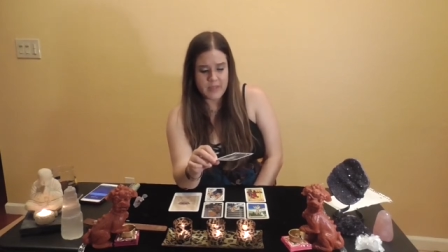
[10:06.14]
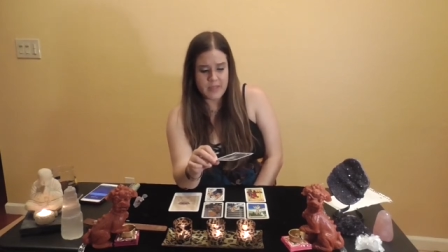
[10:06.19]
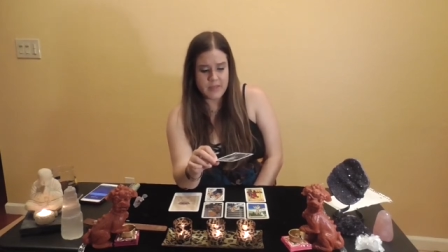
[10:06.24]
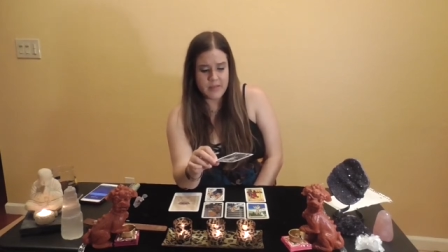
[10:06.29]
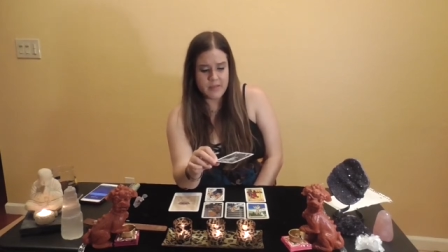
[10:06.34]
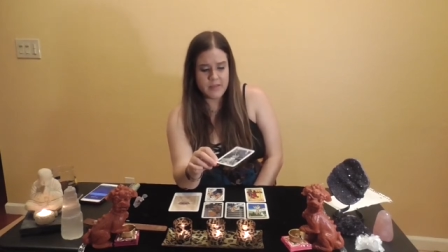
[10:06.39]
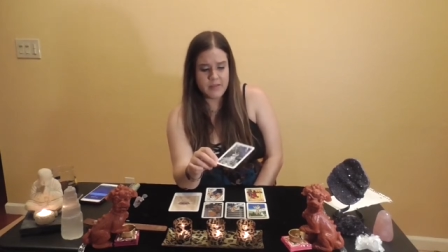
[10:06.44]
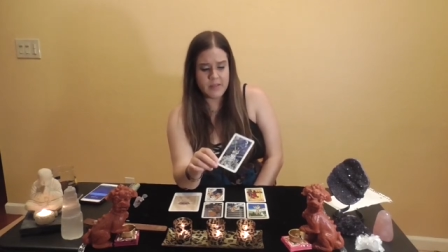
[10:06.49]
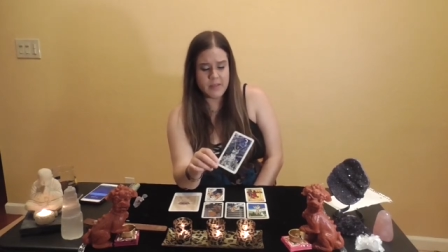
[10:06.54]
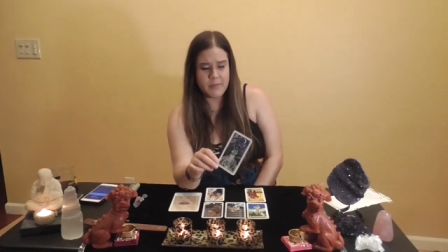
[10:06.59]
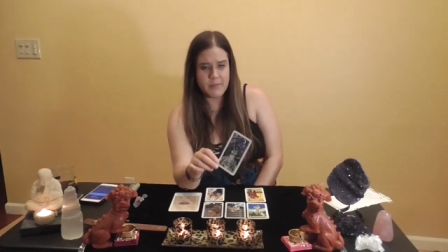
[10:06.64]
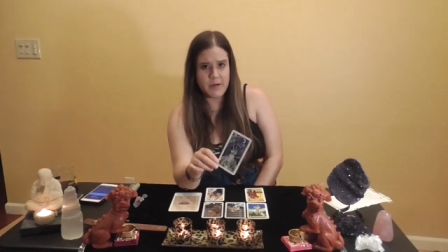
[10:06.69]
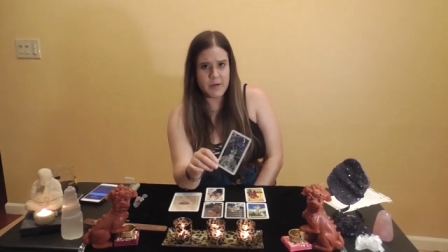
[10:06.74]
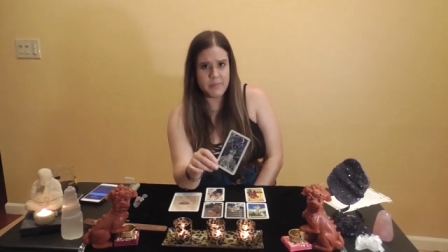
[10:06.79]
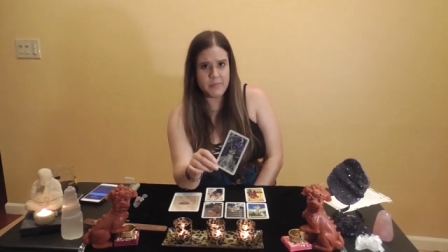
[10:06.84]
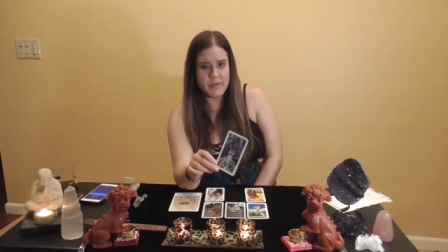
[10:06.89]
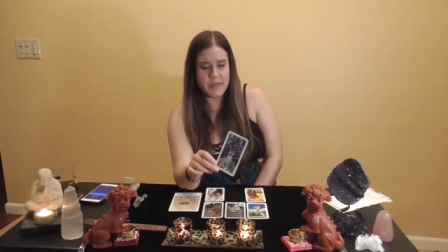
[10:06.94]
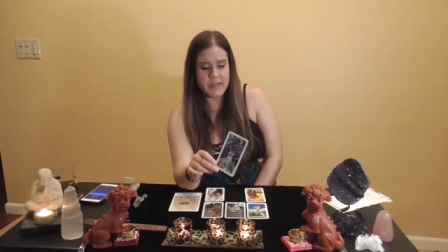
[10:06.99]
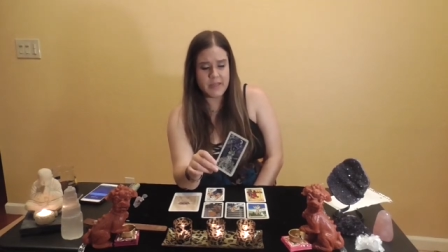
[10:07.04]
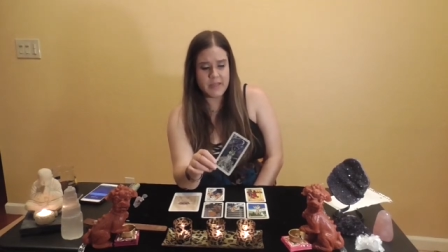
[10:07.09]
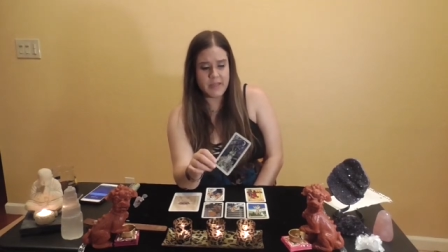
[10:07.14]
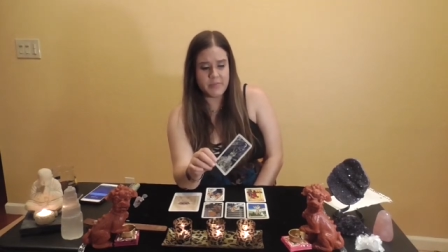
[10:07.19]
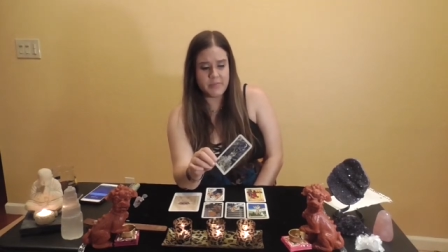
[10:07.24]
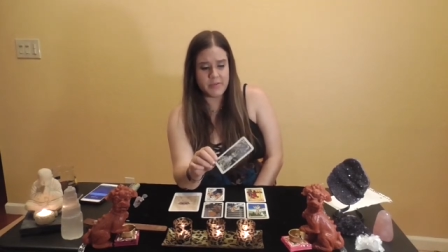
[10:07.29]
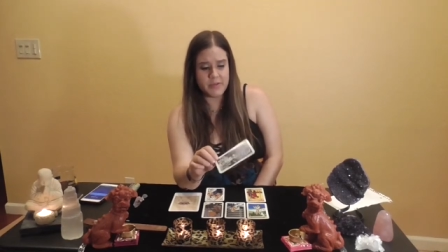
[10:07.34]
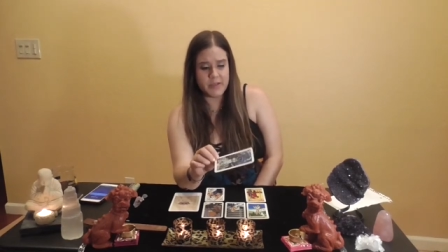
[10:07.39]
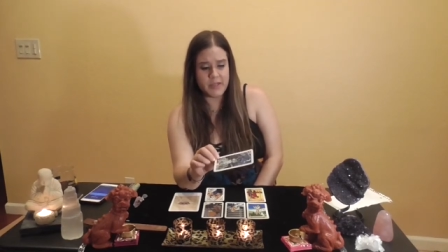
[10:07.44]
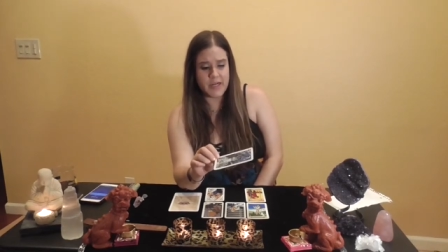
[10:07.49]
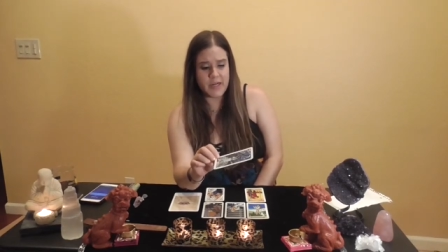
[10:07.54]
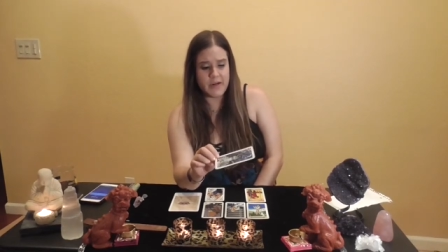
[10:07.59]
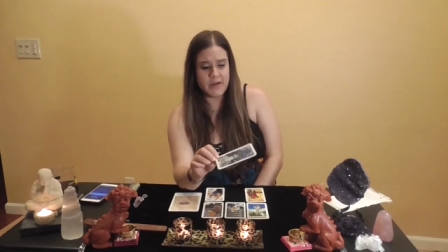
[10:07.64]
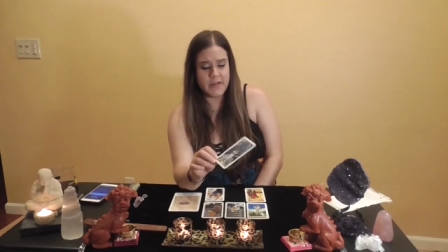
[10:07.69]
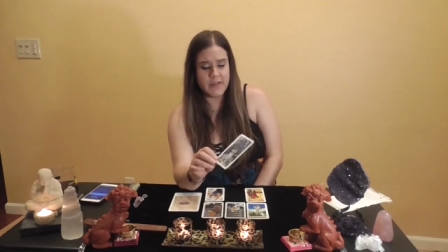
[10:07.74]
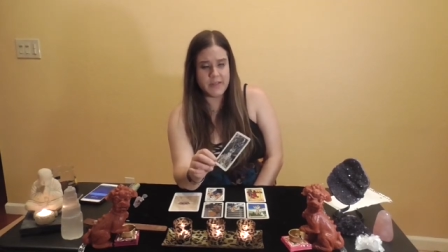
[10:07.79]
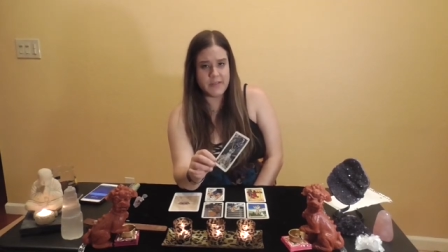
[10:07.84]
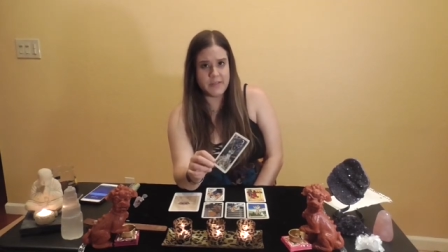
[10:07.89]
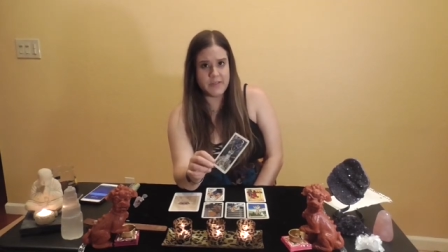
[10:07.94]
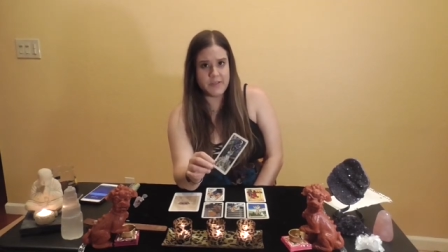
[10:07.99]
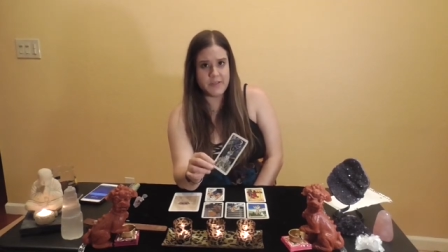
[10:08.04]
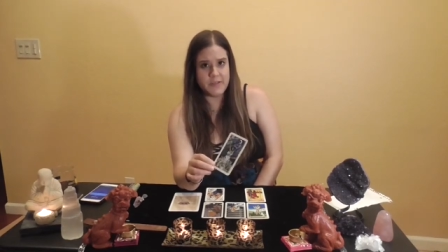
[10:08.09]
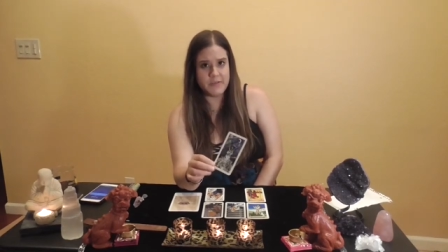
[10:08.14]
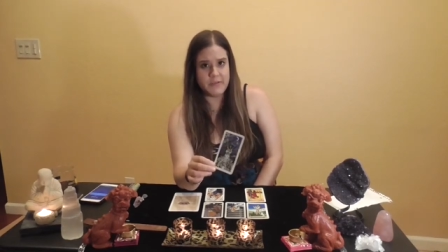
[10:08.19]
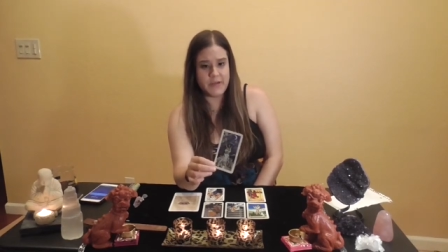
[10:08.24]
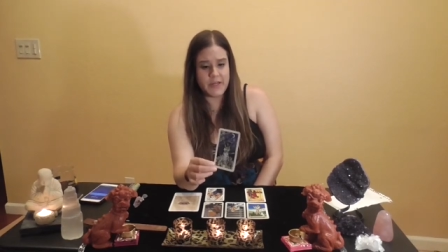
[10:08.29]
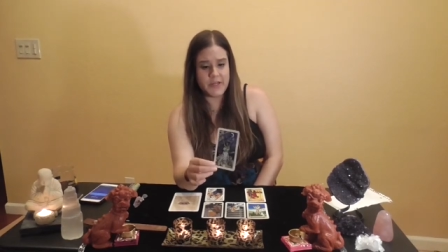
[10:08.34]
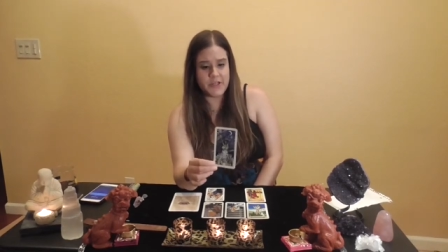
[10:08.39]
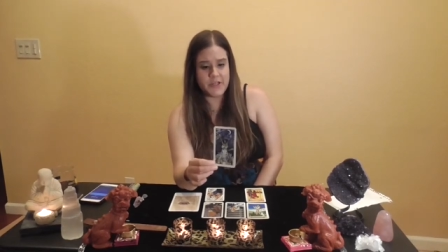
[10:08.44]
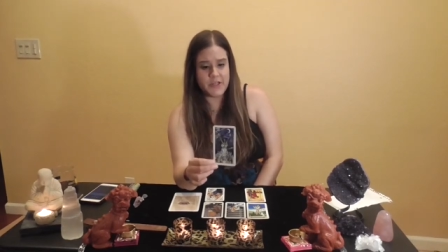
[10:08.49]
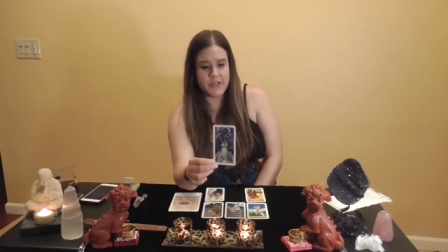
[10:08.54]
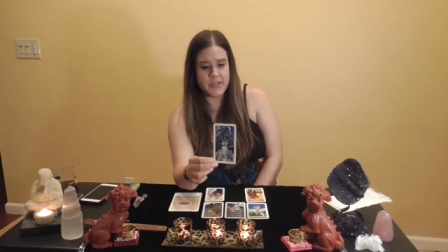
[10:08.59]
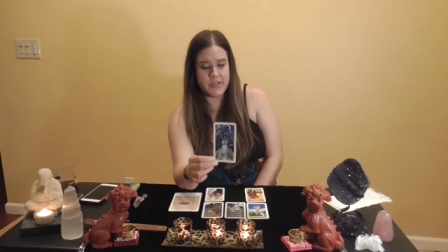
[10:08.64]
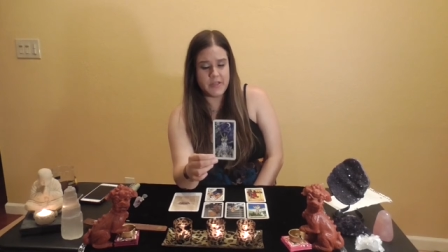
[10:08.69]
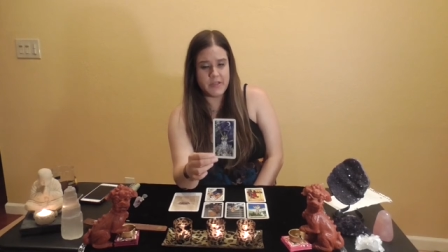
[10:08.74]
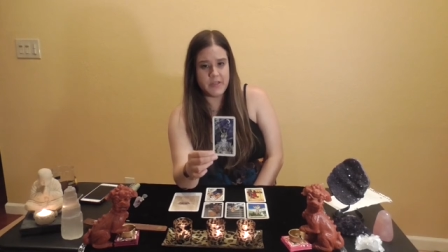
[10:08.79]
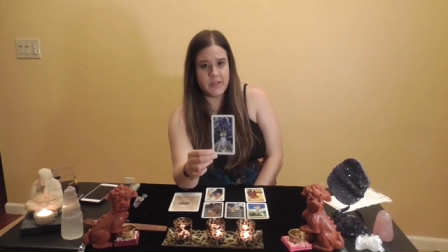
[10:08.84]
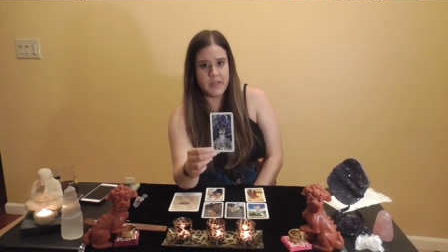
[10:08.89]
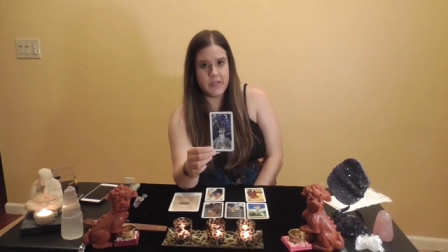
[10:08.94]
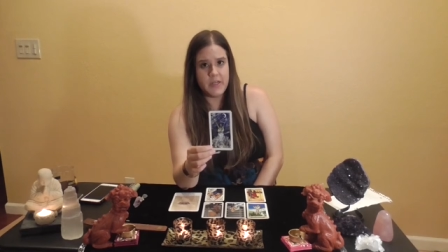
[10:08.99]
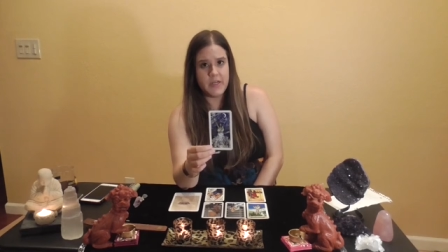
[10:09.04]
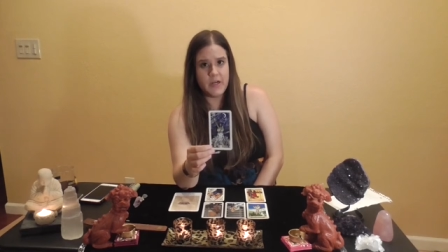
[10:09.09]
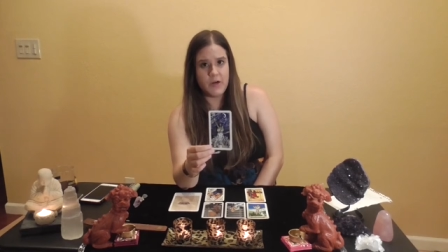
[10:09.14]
This is about being in a precarious situation,